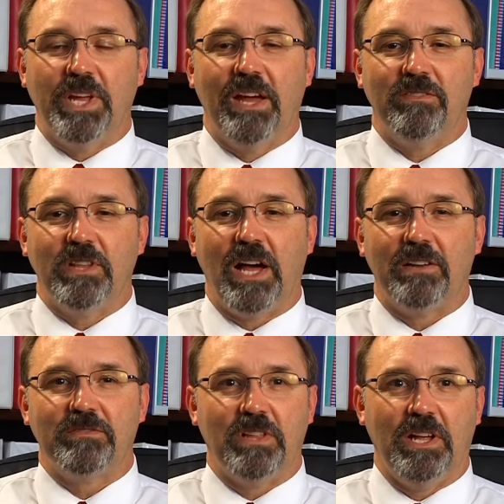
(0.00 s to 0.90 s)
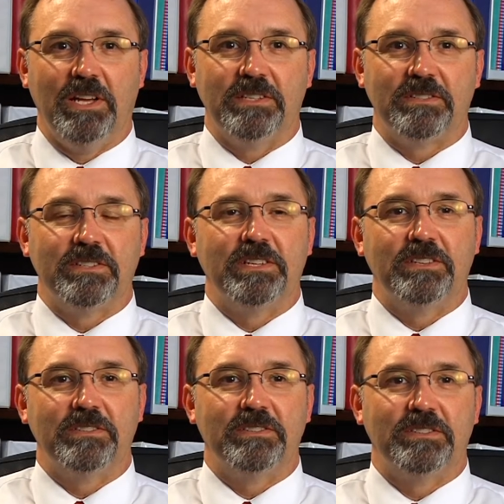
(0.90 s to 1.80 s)
we have a lot of clients that
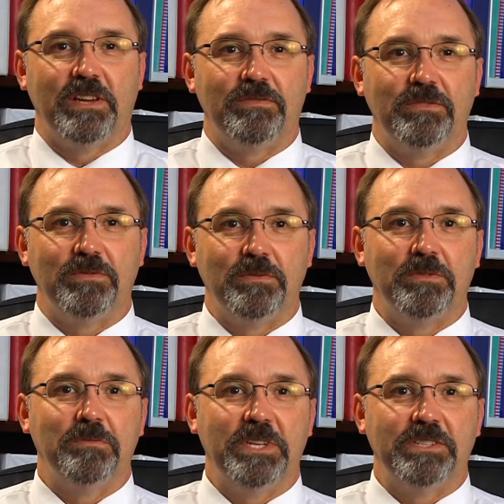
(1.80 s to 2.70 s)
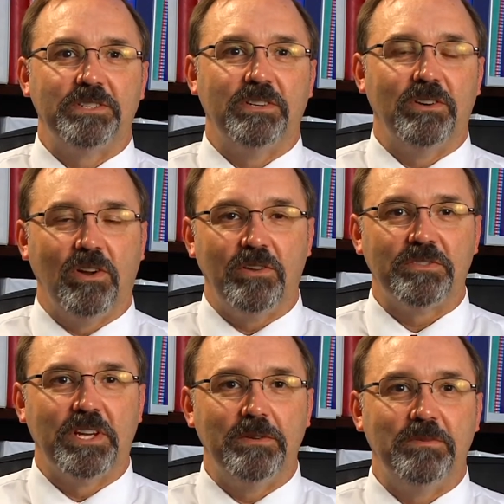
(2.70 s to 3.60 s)
suffer from dementia or
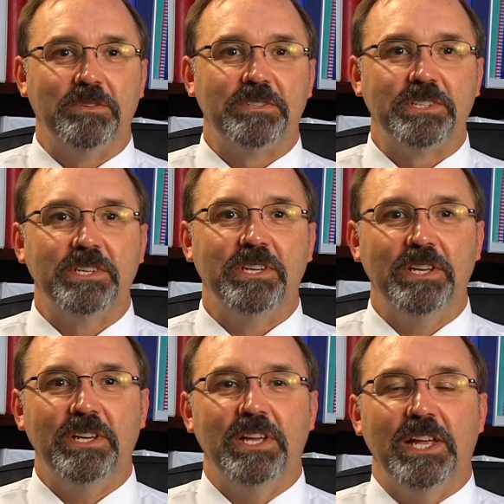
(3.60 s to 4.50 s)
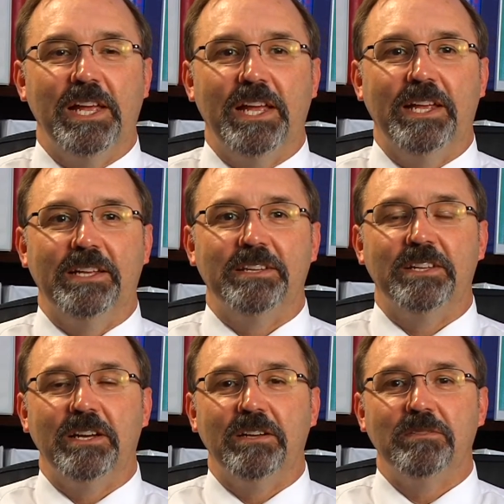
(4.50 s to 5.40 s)
Alzheimer's.
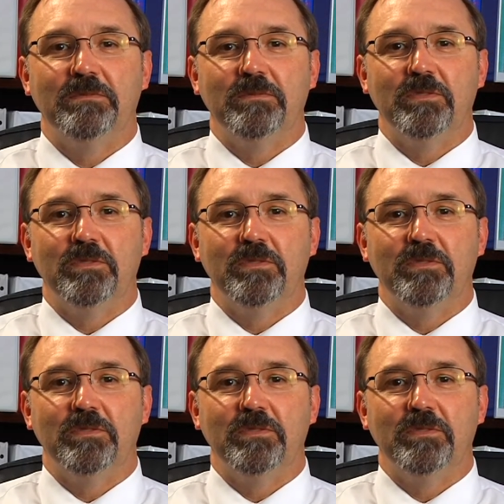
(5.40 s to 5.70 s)
And uh,